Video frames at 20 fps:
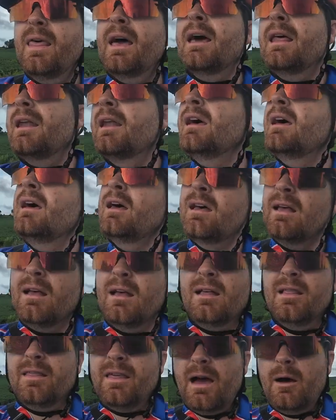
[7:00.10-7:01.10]

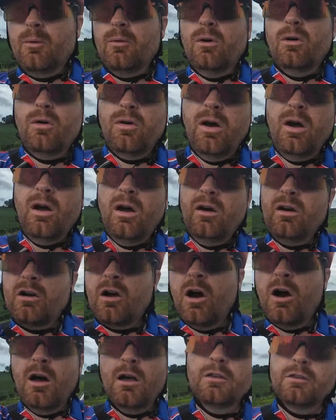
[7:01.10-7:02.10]
then that will
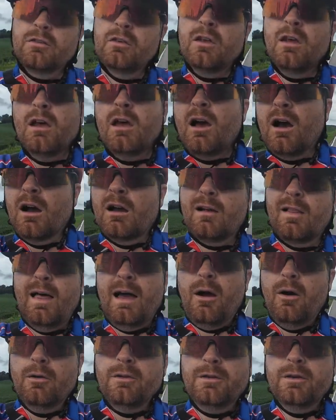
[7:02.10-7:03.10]
cause a
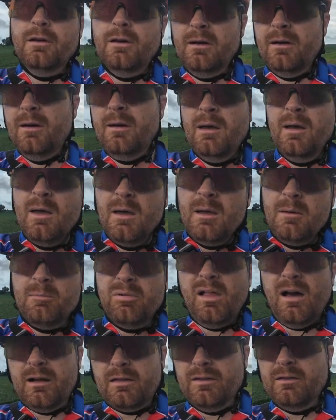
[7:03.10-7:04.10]
cloud to
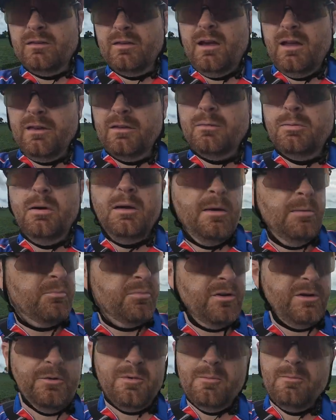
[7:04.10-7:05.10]
block the sun. It's
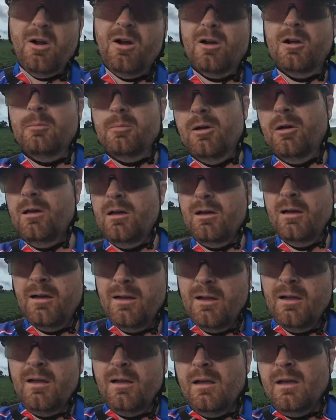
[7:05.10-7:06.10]
pretty remarkable
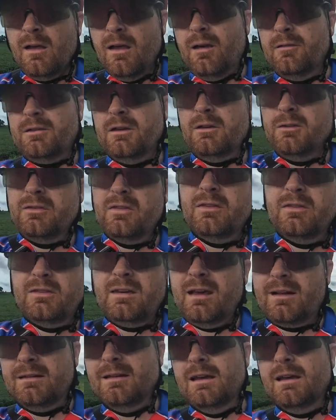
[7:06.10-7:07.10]
to use this
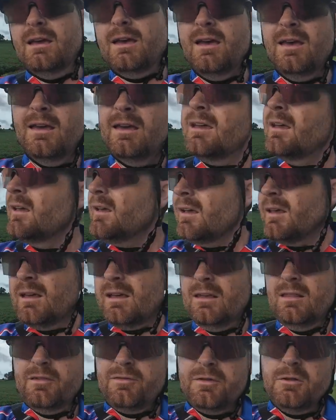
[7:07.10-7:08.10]
technique
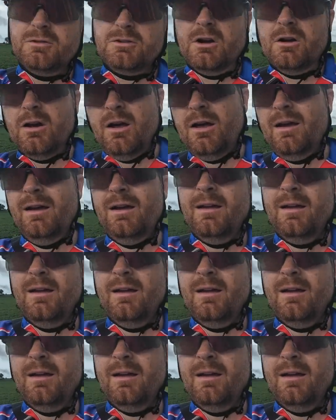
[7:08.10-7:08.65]
in the future.